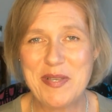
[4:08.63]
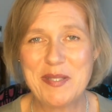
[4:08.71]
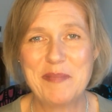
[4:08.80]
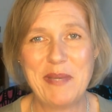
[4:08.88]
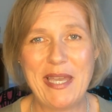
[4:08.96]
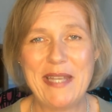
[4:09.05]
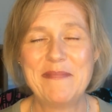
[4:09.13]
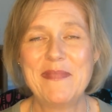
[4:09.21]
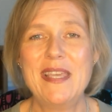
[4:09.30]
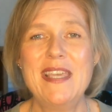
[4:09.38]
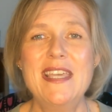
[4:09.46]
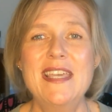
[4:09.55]
But
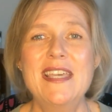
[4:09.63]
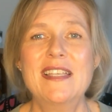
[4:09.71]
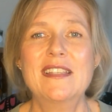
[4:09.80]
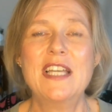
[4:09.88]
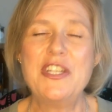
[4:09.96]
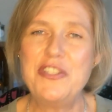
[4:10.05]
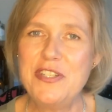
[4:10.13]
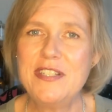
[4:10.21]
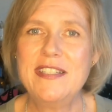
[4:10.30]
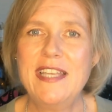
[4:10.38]
let's just say,